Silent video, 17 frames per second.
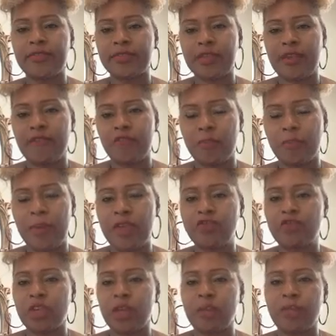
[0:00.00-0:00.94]
of this
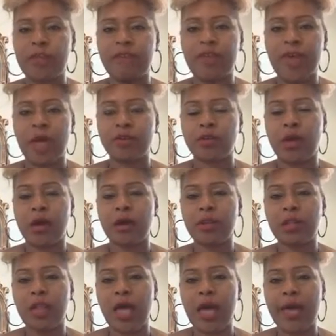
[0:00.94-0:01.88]
information can be found
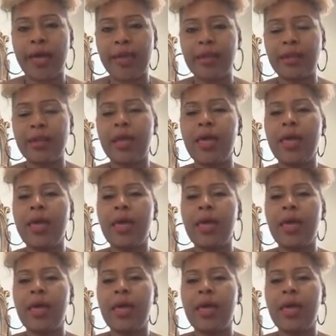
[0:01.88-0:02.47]
online.